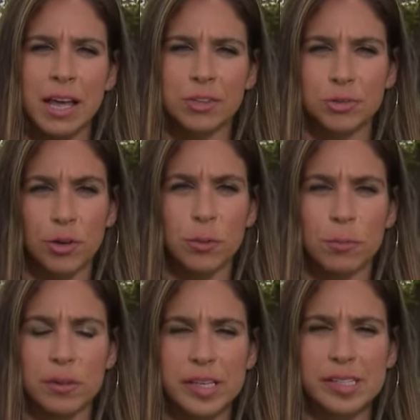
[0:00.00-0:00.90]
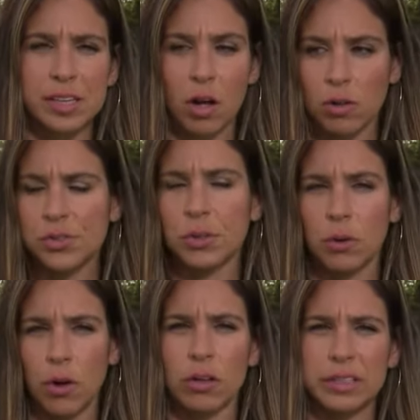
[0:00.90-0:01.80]
And Toronto police uh, also
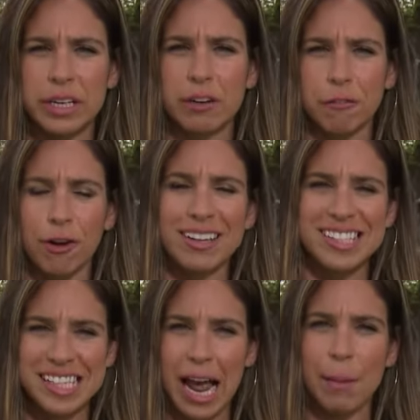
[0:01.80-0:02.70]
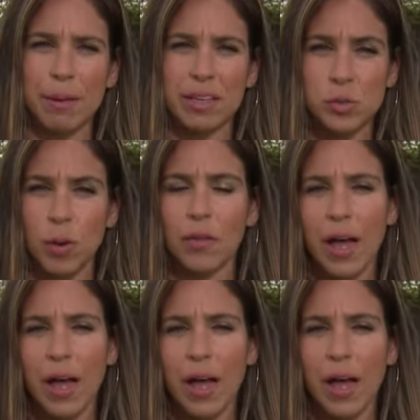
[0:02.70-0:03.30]
called here for a stabbing as well.